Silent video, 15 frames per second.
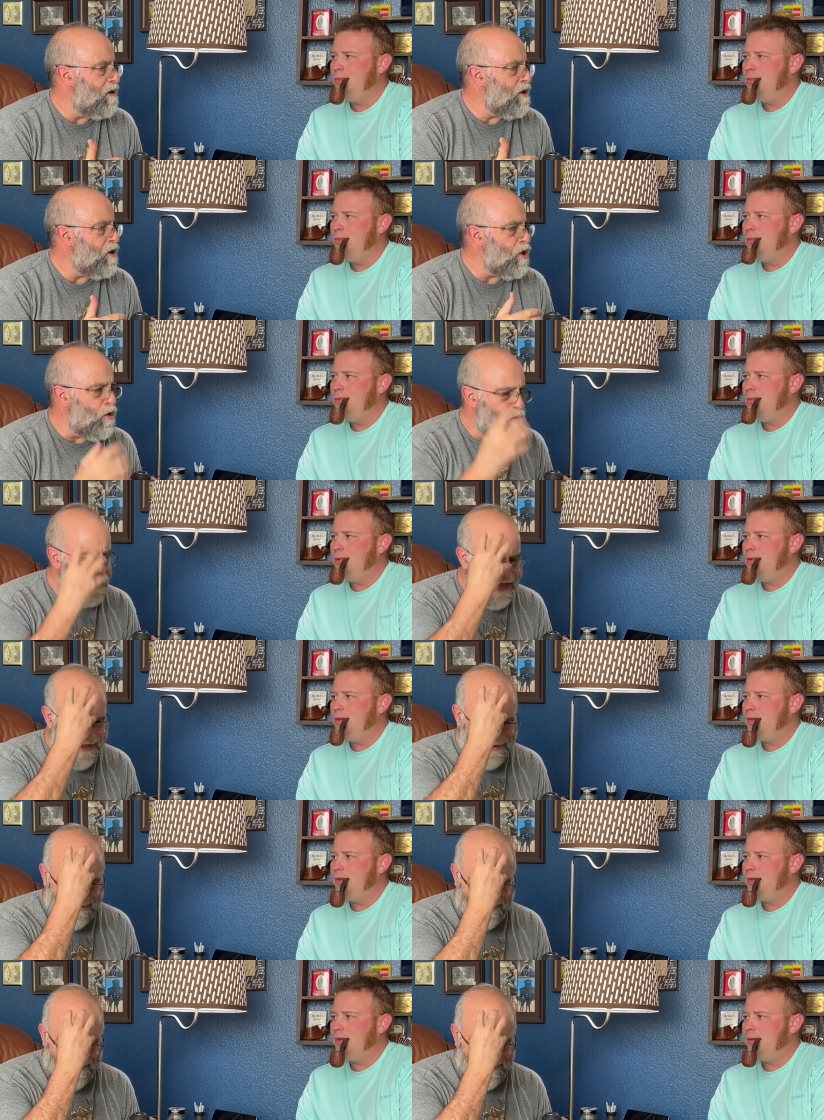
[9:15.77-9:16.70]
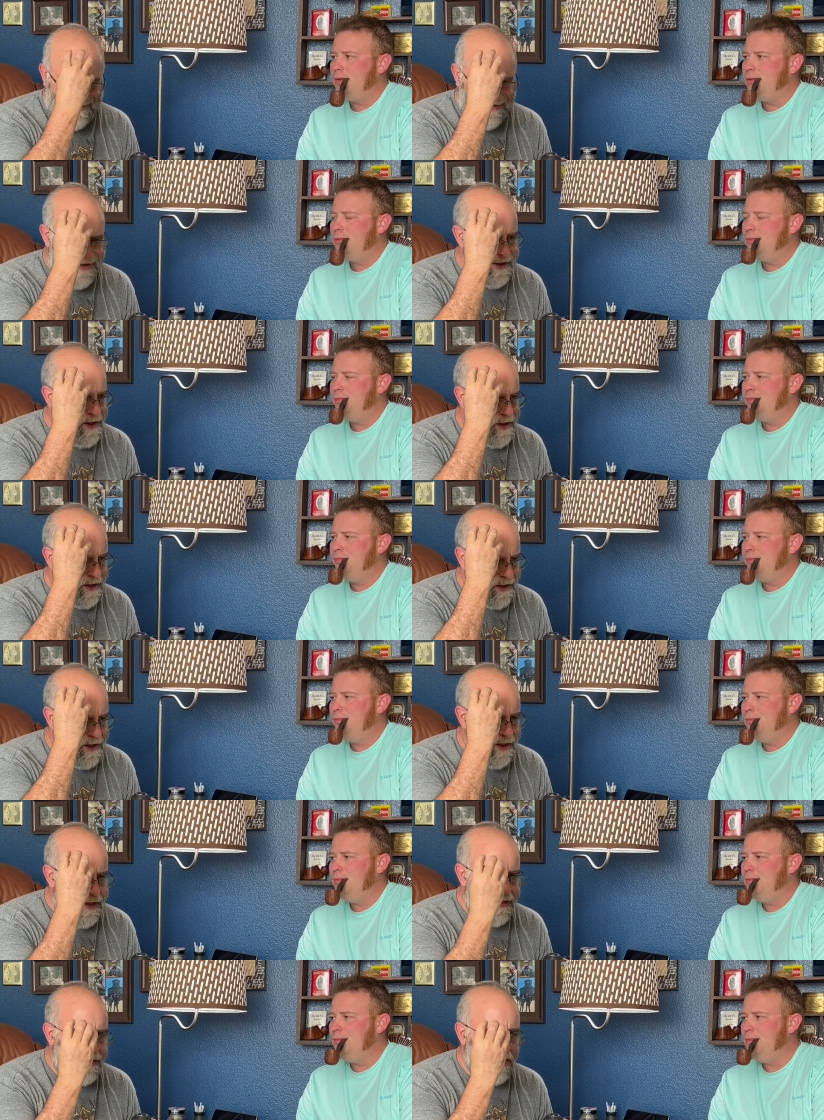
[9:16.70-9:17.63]
Speaker 1: you get,
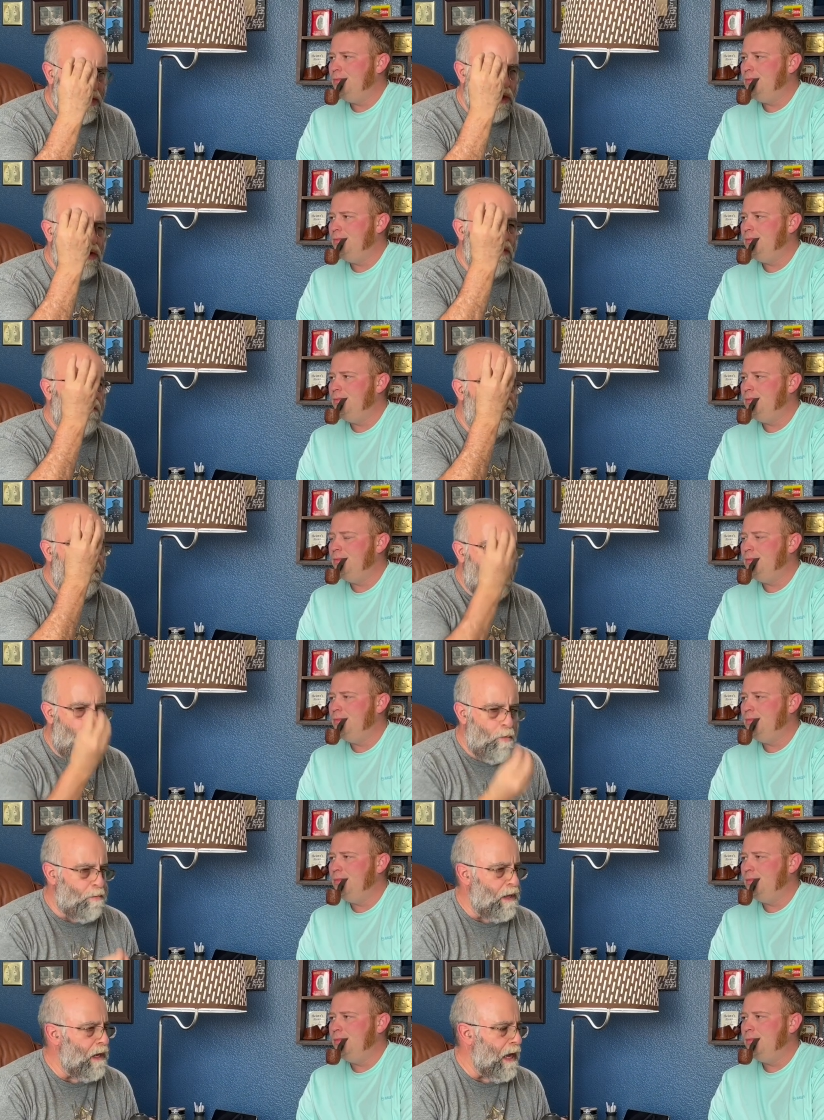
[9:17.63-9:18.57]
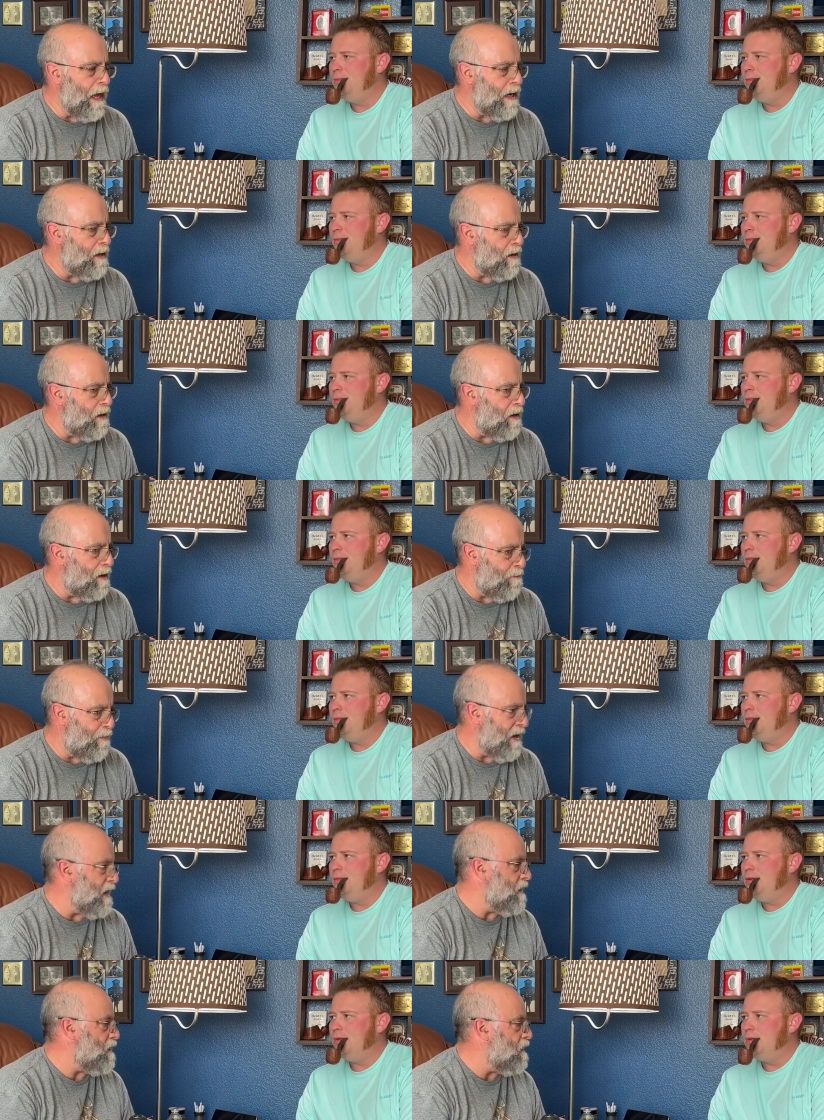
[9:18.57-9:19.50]
you formulate an
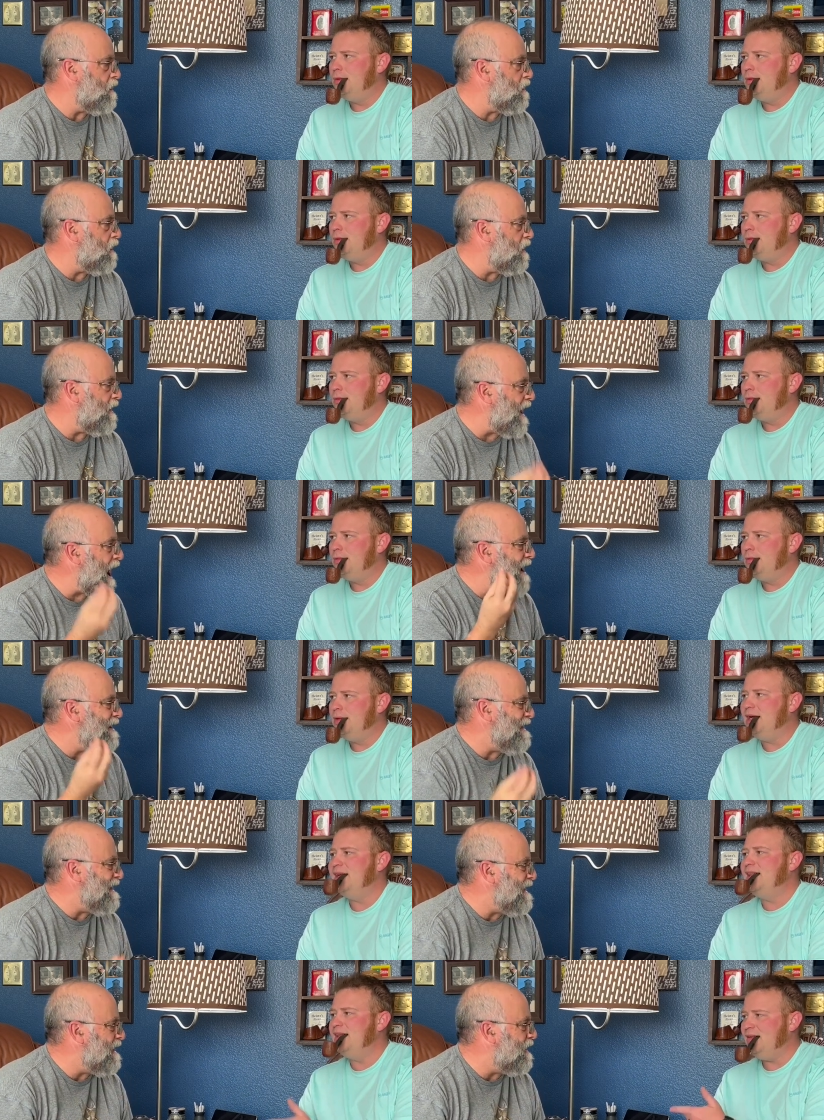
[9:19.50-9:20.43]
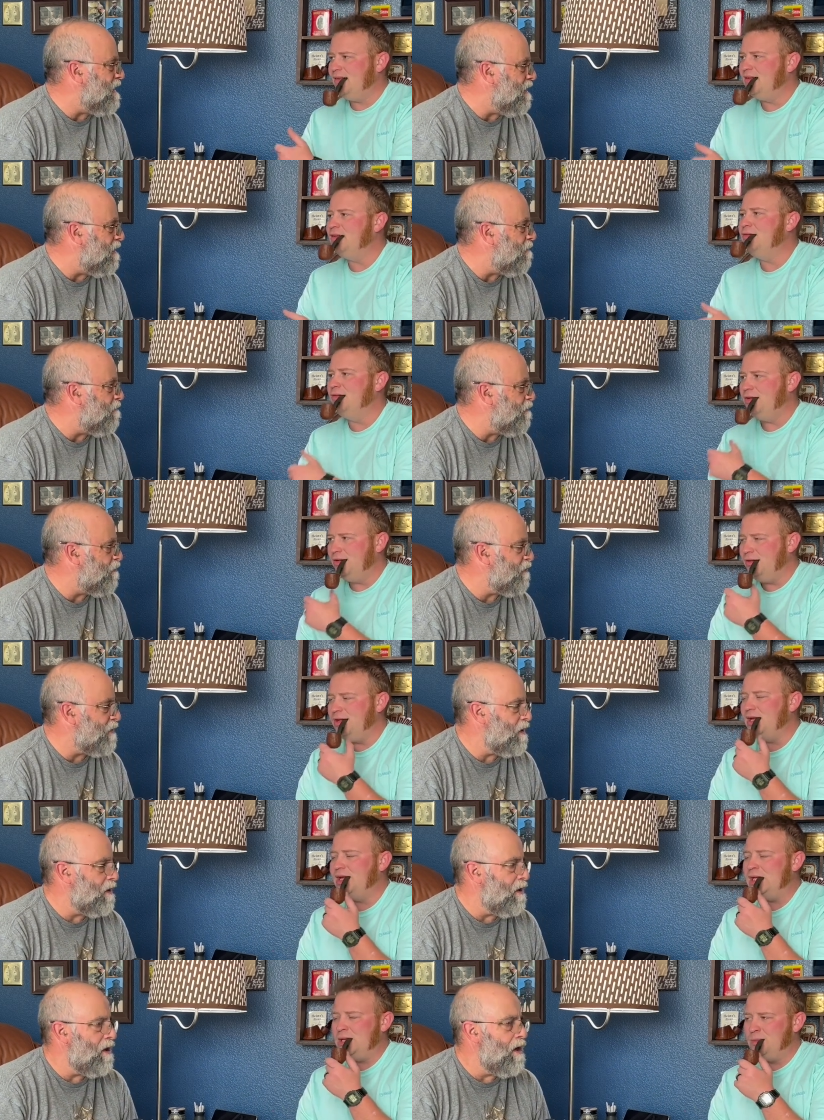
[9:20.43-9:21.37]
opinion, an idea. so too,
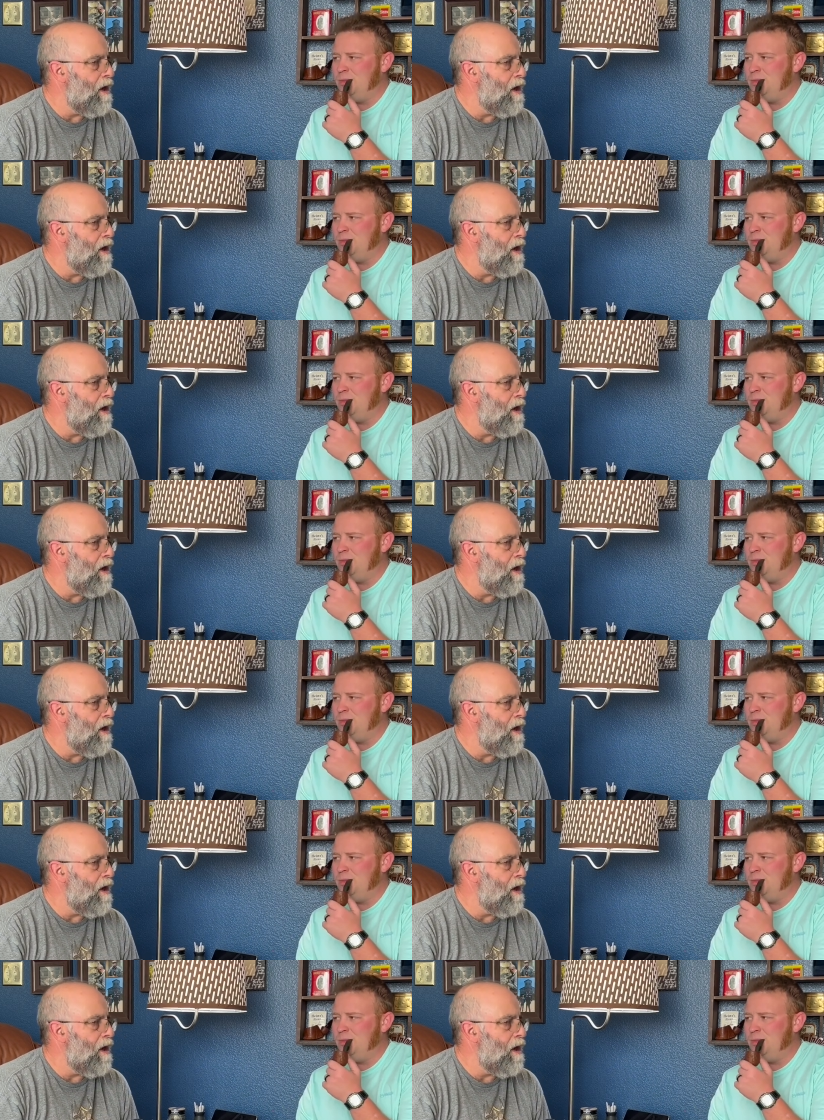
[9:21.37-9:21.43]
yeah.